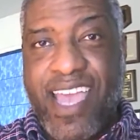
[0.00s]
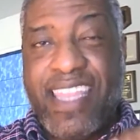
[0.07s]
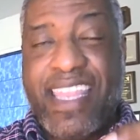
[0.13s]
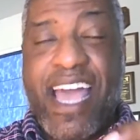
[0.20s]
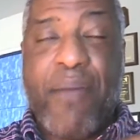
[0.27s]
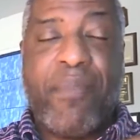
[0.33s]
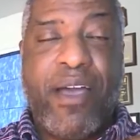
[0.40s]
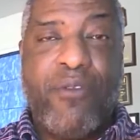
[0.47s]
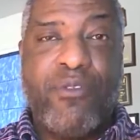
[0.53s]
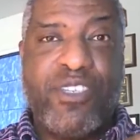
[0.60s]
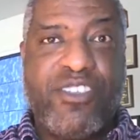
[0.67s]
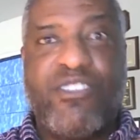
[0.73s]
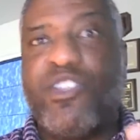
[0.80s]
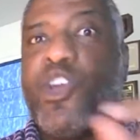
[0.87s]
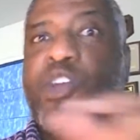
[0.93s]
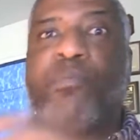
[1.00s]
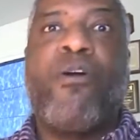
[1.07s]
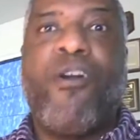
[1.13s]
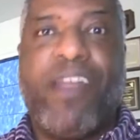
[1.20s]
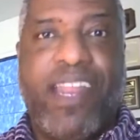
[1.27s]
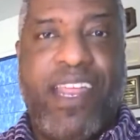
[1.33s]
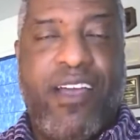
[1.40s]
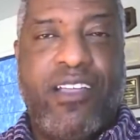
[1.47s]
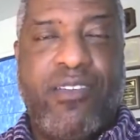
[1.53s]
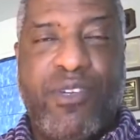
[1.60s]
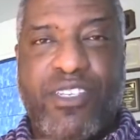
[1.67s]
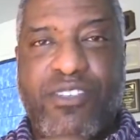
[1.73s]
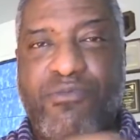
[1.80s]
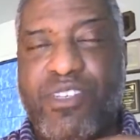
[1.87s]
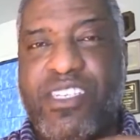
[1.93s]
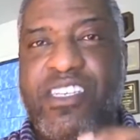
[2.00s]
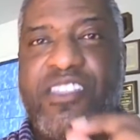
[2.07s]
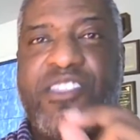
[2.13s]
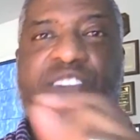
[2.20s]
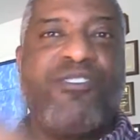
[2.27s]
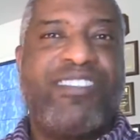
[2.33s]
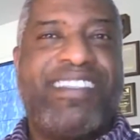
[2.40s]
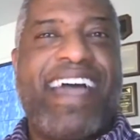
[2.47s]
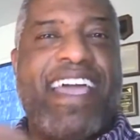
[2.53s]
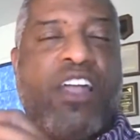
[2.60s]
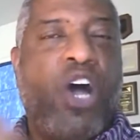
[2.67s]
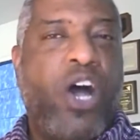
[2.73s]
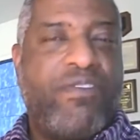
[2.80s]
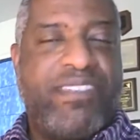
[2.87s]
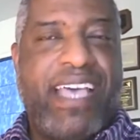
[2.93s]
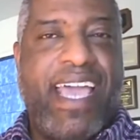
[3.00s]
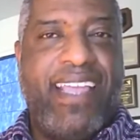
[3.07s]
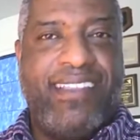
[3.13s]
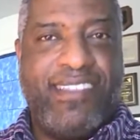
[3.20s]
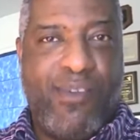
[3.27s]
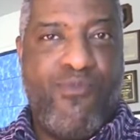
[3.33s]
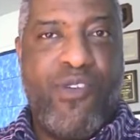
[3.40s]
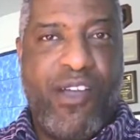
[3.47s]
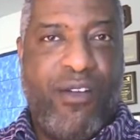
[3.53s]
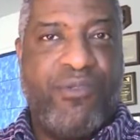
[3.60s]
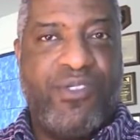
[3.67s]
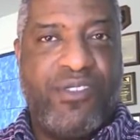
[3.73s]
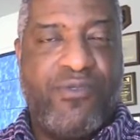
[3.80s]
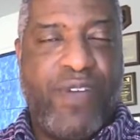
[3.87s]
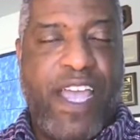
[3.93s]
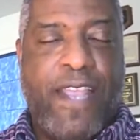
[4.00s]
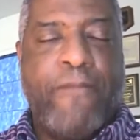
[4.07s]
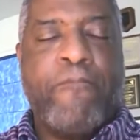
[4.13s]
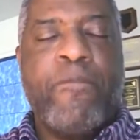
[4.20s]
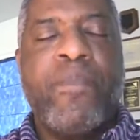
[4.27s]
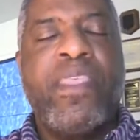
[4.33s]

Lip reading: and that which is a third party, which is a third site offsite somewhere else, right?